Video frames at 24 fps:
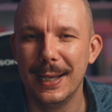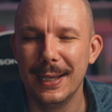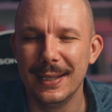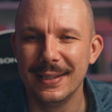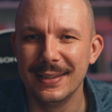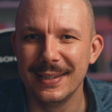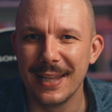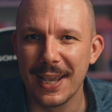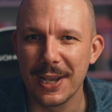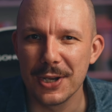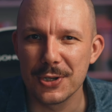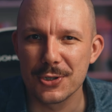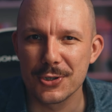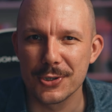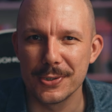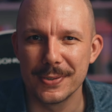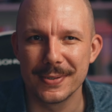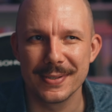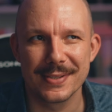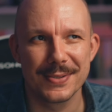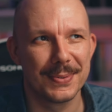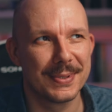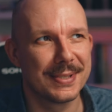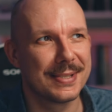nature.
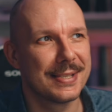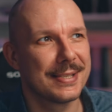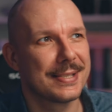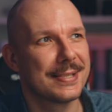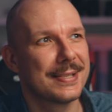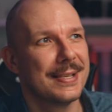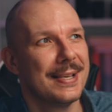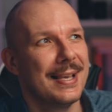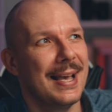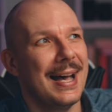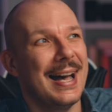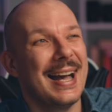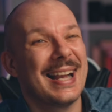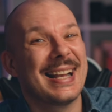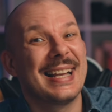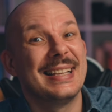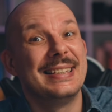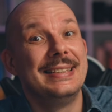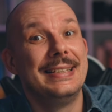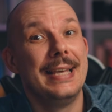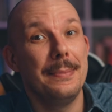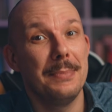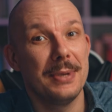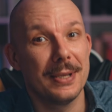So this is
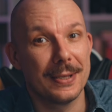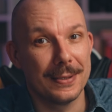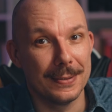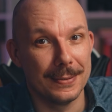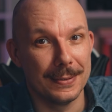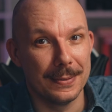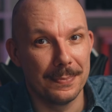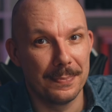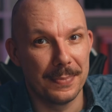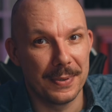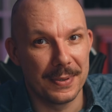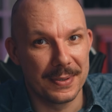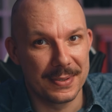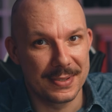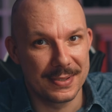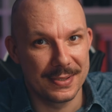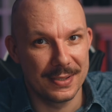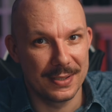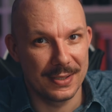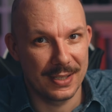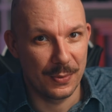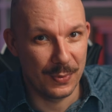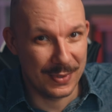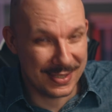academical
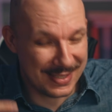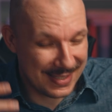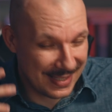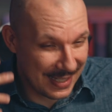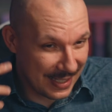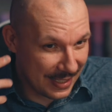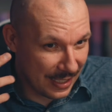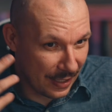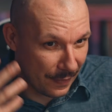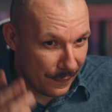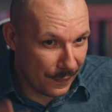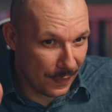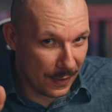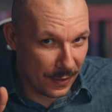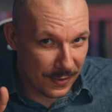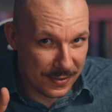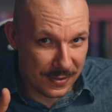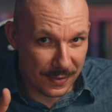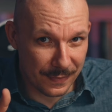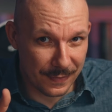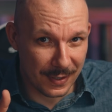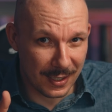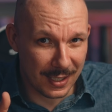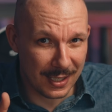person. He was studying
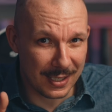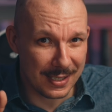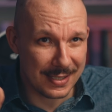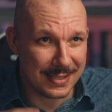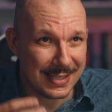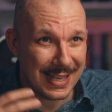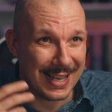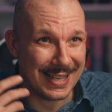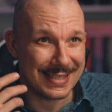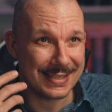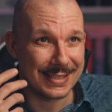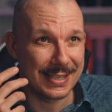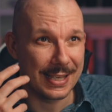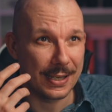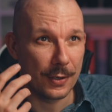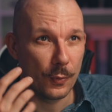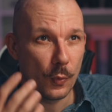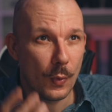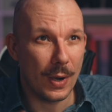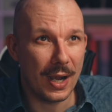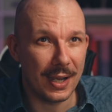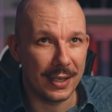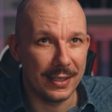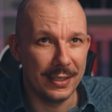philosophy. He is asking
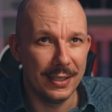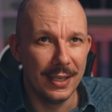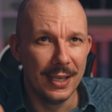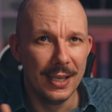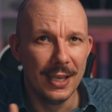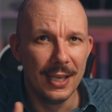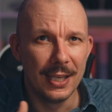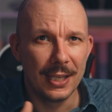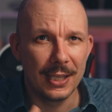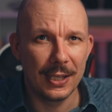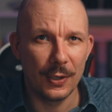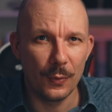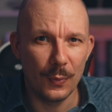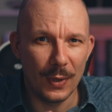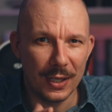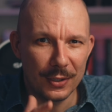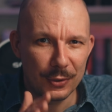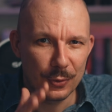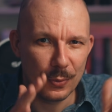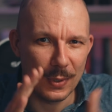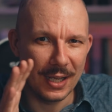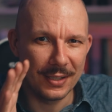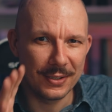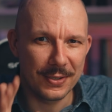why. He
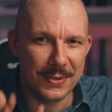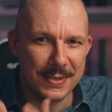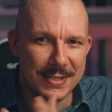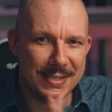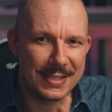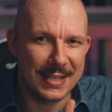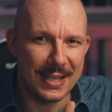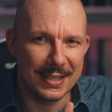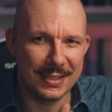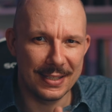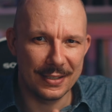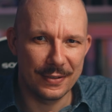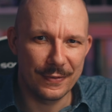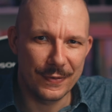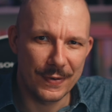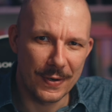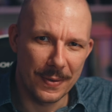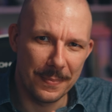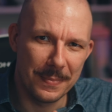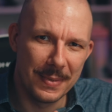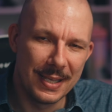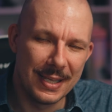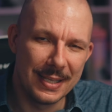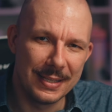wants to understand it
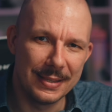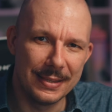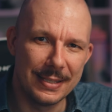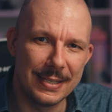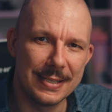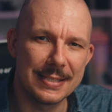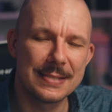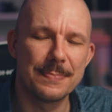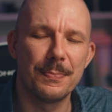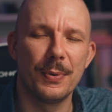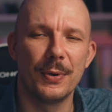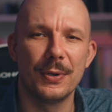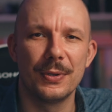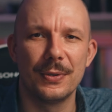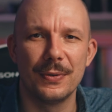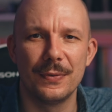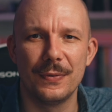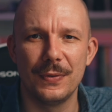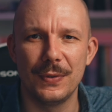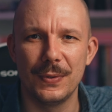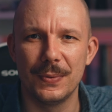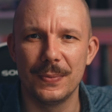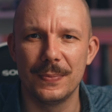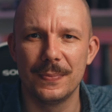from this point of
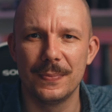view.